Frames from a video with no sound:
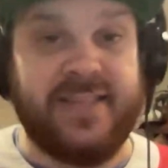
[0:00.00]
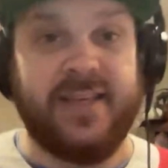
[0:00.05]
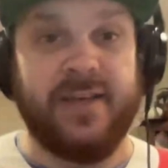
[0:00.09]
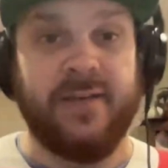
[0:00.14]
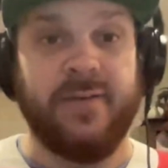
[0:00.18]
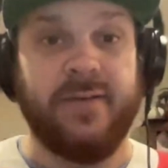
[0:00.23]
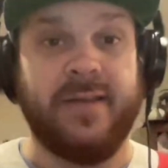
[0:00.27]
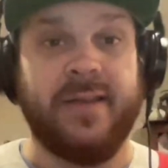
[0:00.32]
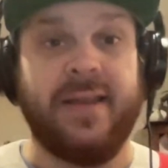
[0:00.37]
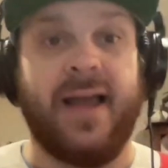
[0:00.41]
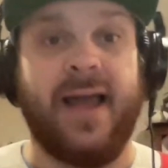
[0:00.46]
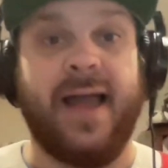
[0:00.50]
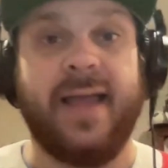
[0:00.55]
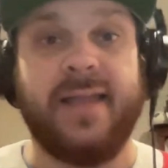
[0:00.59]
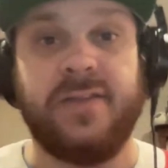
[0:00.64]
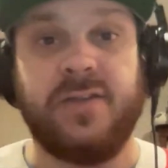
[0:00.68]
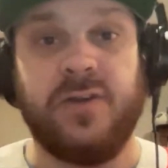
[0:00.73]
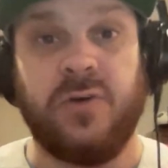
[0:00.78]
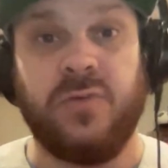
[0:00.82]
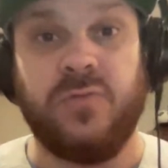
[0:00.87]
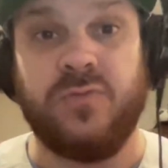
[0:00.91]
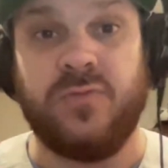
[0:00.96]
here, and I
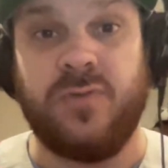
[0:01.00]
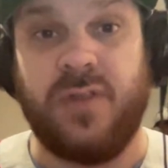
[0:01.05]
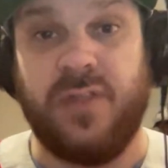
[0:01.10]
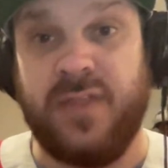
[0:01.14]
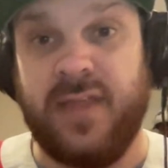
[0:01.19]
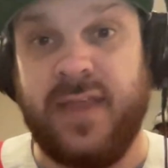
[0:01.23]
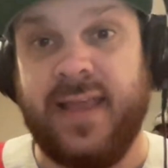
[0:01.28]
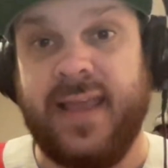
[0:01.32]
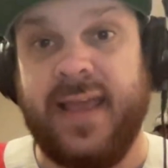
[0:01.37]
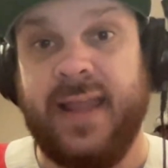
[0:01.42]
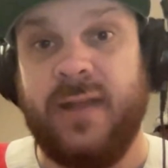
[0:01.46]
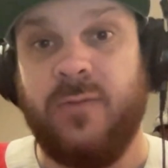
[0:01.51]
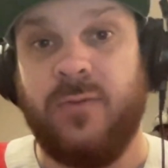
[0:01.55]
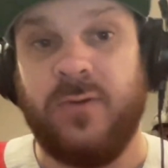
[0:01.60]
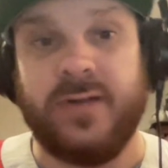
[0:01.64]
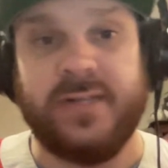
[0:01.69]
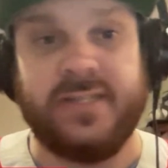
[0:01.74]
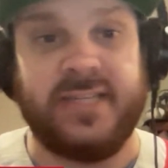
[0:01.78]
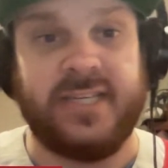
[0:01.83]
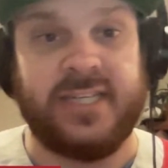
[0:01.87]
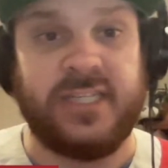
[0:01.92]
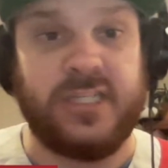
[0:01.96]
don't think anyone
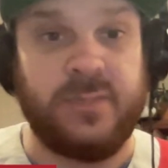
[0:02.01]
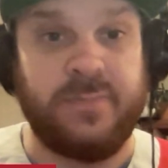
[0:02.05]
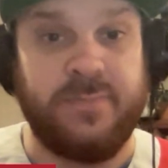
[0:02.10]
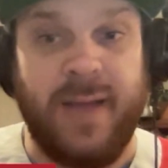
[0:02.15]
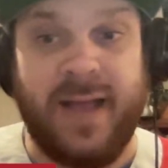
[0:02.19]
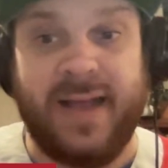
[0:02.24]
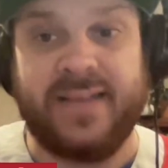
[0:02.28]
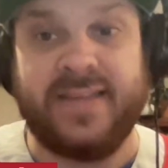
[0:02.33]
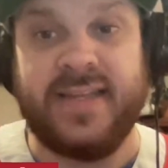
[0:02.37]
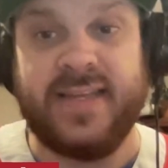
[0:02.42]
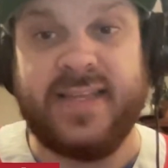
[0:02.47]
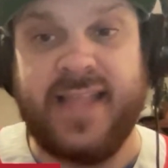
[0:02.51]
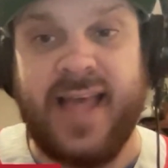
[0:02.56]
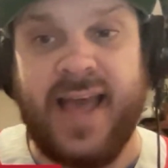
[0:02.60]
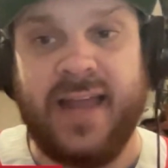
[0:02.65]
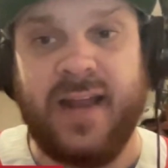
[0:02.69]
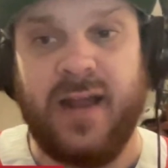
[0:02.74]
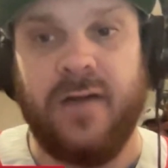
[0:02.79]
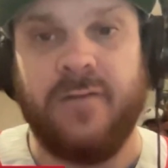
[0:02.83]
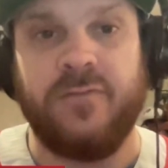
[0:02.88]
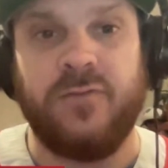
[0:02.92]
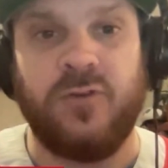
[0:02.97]
is expecting
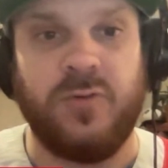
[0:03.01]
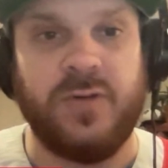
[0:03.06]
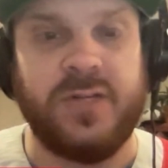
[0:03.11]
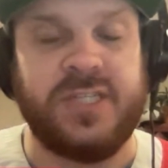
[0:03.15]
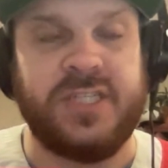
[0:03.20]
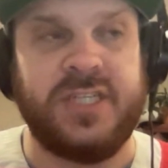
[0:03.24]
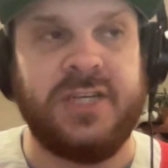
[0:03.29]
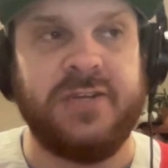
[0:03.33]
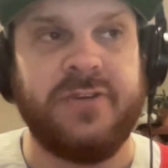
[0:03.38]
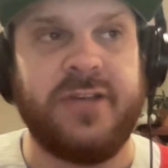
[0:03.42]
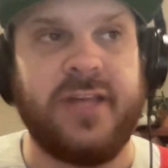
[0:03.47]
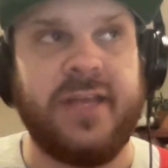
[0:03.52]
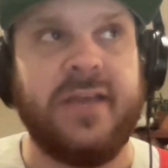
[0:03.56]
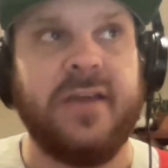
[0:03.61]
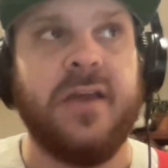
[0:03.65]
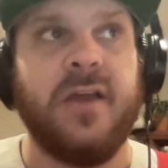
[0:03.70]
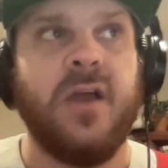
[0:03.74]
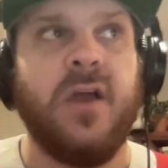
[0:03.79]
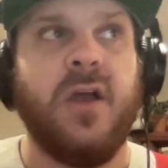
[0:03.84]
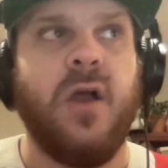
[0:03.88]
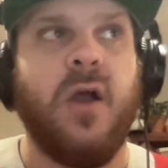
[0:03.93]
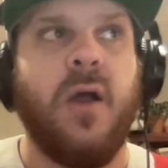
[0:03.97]
that of Chris Tierney,
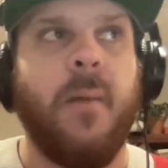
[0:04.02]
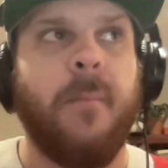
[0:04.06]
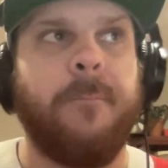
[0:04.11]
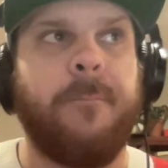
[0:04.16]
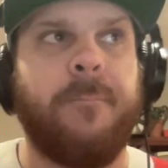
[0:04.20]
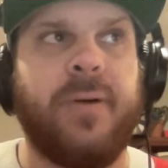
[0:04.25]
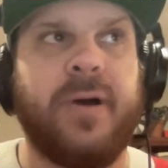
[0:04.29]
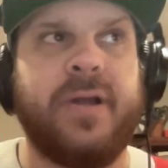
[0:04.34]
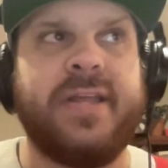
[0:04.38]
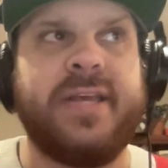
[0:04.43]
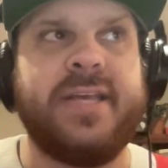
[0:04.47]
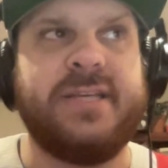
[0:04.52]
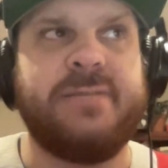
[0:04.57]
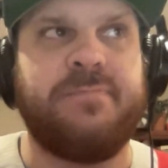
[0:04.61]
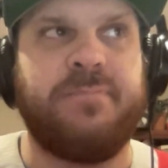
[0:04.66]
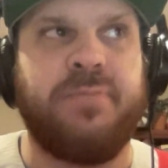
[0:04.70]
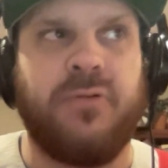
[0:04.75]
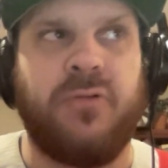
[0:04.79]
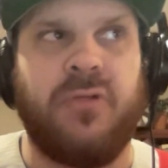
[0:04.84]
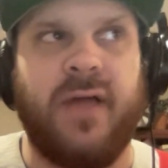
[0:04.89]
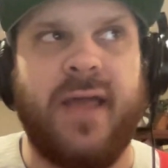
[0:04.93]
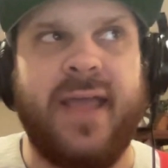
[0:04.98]
but he's
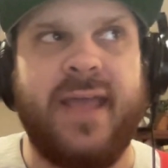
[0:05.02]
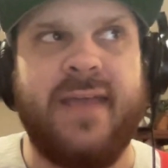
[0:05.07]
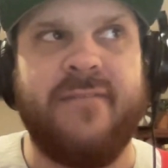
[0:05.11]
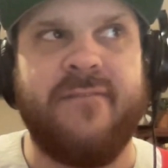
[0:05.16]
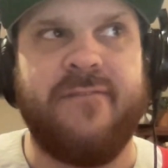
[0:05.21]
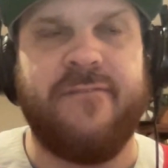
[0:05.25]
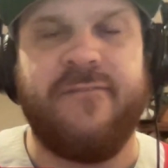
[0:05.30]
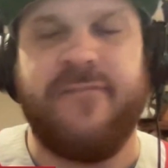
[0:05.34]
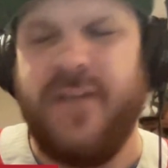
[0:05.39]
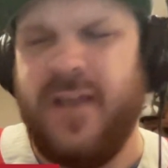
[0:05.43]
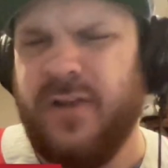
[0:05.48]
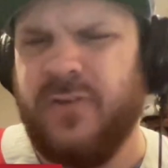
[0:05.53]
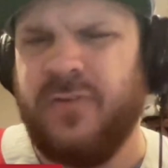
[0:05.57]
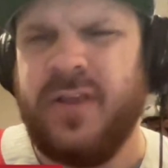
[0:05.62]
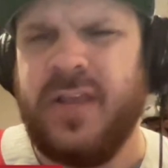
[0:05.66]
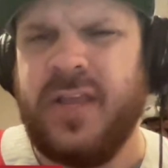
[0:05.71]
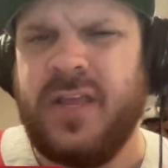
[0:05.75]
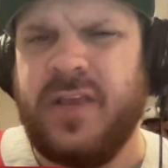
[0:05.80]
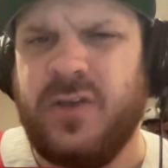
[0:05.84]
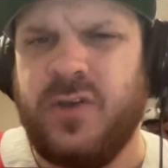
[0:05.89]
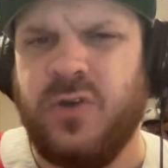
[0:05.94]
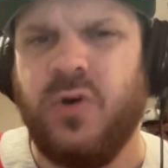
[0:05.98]
playing very
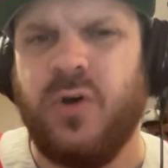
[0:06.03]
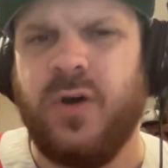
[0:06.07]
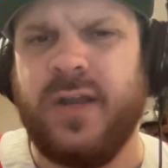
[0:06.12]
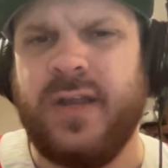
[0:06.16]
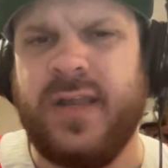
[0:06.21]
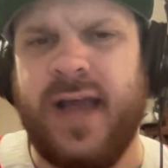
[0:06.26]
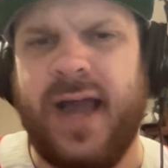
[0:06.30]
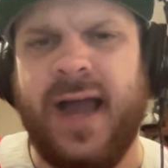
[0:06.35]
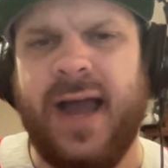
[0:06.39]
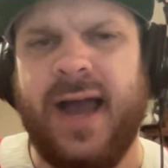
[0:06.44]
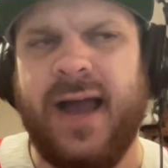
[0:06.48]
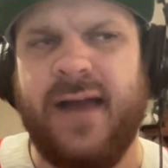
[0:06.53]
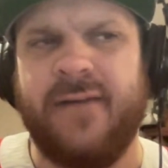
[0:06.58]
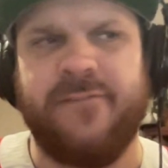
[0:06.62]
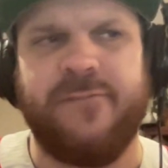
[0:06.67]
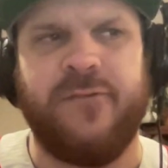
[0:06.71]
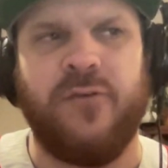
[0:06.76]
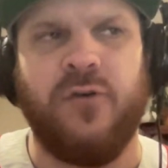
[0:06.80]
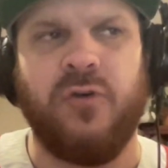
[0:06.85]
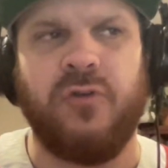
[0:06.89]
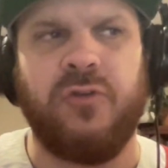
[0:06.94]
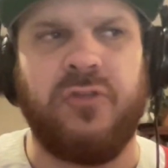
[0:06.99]
good
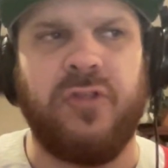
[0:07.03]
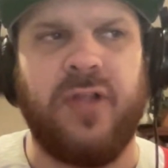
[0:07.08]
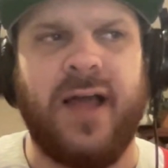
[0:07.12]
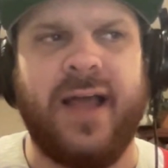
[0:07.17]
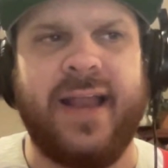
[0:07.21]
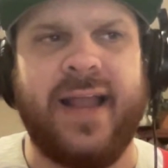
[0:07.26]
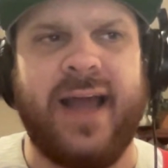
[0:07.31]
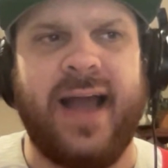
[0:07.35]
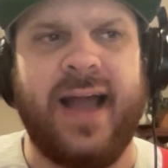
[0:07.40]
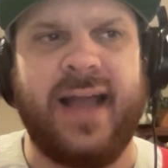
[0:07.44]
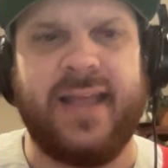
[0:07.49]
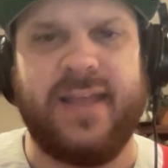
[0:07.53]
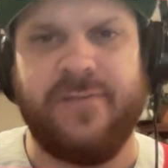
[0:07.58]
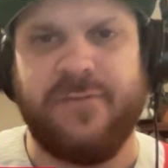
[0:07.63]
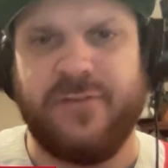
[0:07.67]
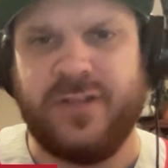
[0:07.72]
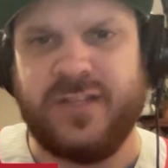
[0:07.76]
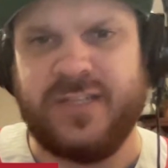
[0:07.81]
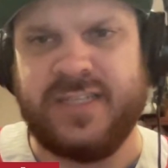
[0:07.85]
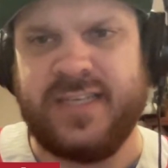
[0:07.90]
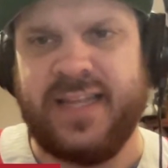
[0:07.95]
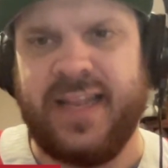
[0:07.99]
fourth line hockey for
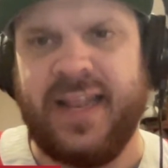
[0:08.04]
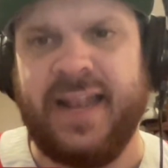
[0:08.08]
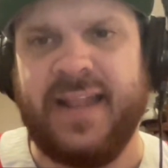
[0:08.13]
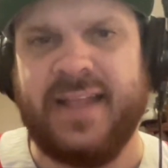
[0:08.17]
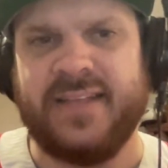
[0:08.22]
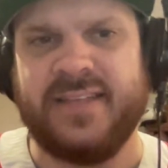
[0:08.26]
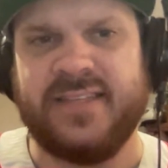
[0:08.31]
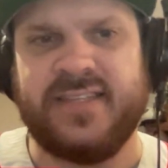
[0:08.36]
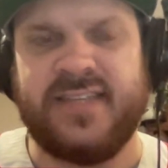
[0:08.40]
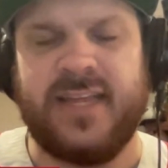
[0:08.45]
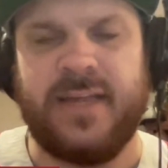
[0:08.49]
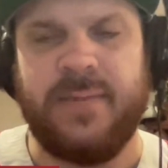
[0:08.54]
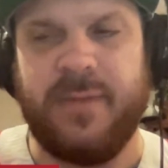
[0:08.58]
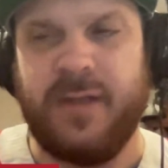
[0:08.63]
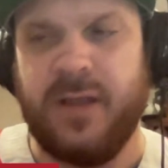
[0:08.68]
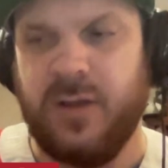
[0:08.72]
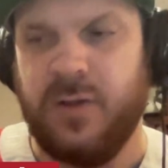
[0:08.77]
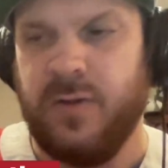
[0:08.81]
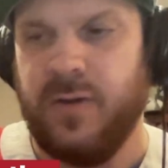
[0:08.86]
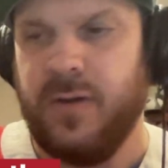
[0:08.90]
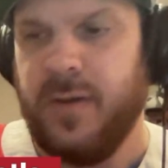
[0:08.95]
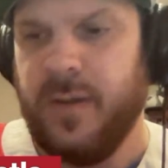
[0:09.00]
this Canadiens team
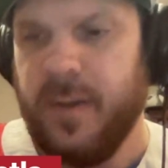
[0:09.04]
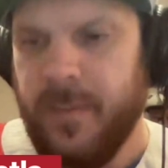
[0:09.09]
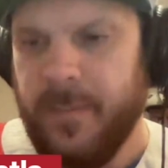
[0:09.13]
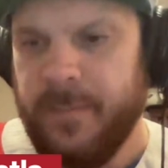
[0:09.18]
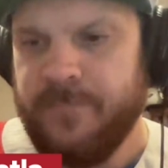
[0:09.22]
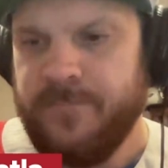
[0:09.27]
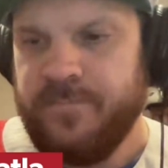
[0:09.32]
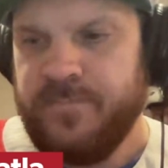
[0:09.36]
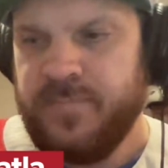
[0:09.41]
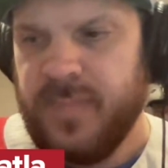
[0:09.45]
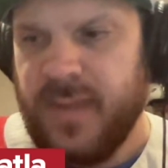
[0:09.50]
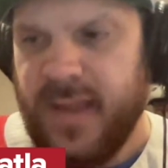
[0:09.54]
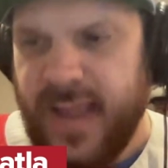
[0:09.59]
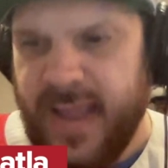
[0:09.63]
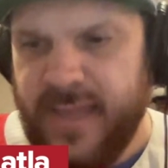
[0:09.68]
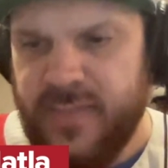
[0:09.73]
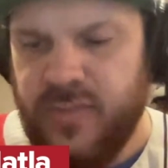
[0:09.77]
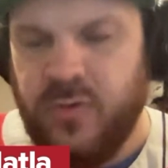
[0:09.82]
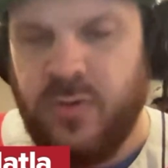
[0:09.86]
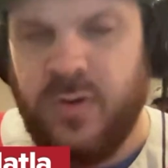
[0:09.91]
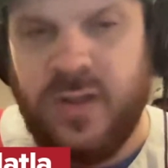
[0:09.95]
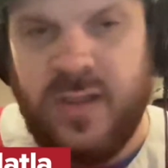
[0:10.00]
here,
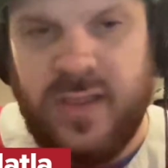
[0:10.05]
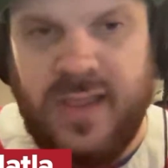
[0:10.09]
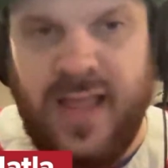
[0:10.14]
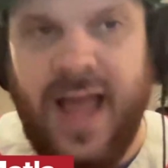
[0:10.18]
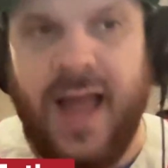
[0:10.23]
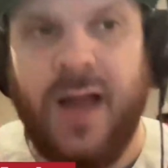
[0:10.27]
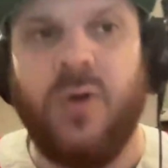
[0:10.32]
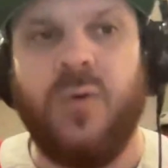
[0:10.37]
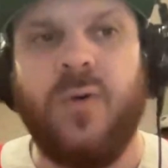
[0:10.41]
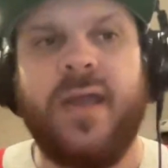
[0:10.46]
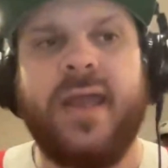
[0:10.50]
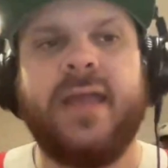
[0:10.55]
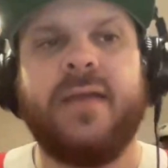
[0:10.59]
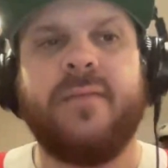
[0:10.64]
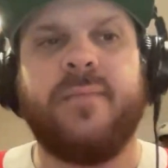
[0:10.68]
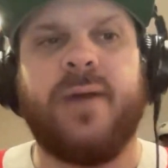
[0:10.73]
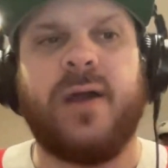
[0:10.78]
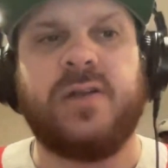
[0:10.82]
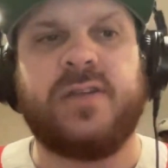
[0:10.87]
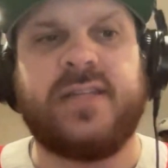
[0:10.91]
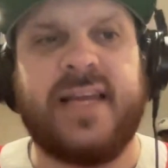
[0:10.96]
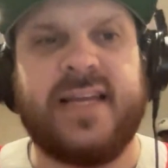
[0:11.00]
and they're allowing
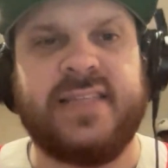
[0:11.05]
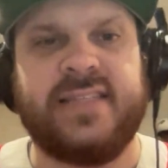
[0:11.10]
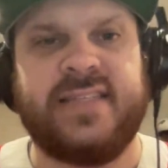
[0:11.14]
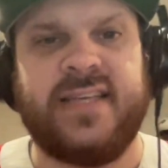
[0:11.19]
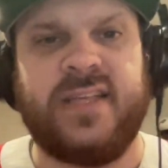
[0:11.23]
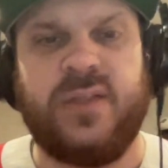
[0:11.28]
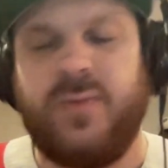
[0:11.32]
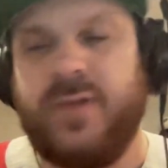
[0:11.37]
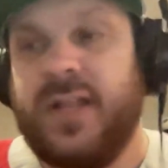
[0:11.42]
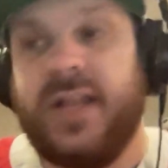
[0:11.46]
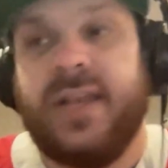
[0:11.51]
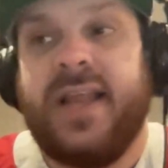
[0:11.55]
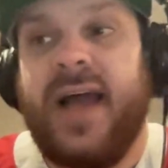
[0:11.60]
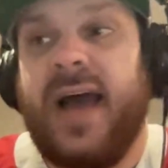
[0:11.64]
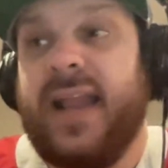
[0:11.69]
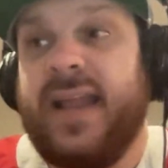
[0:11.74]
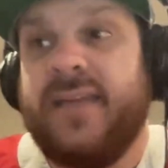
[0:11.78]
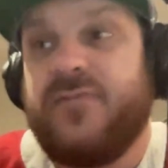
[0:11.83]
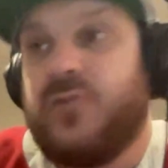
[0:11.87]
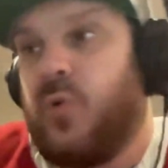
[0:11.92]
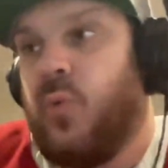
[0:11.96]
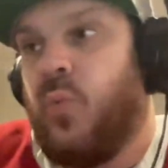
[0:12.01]
Martin St. Louis to not
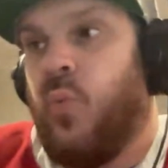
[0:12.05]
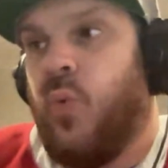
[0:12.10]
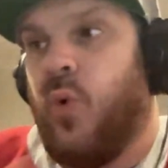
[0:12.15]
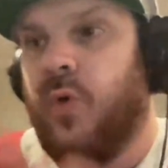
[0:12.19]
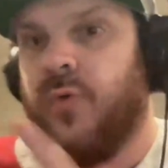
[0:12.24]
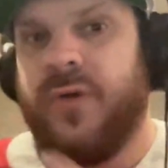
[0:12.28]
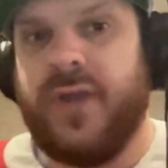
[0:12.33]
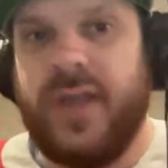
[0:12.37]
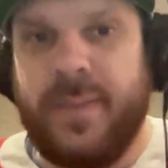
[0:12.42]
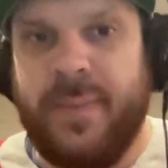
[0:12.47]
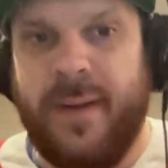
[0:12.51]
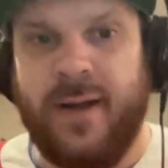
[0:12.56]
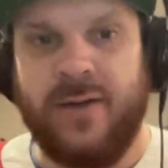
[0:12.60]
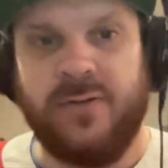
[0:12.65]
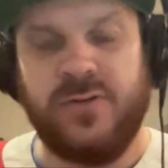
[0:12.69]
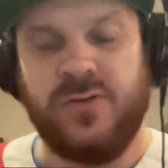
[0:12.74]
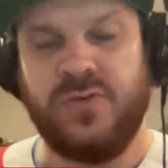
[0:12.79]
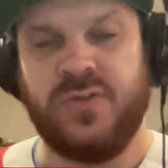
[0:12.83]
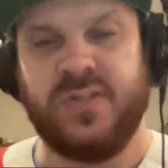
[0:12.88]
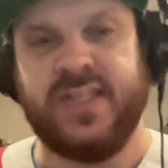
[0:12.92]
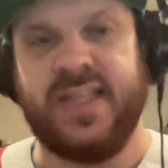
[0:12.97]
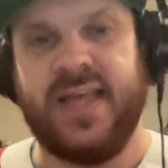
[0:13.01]
have to worry about
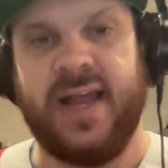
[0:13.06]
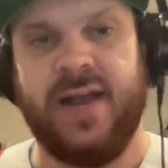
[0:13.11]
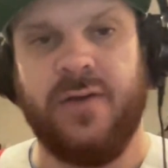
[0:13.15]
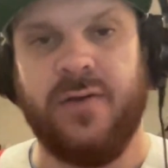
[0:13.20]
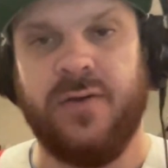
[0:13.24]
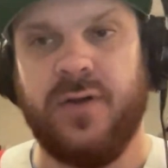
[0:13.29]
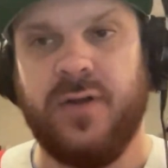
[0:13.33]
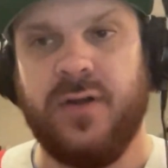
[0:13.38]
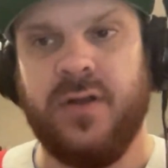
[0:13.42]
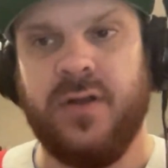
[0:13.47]
who's there.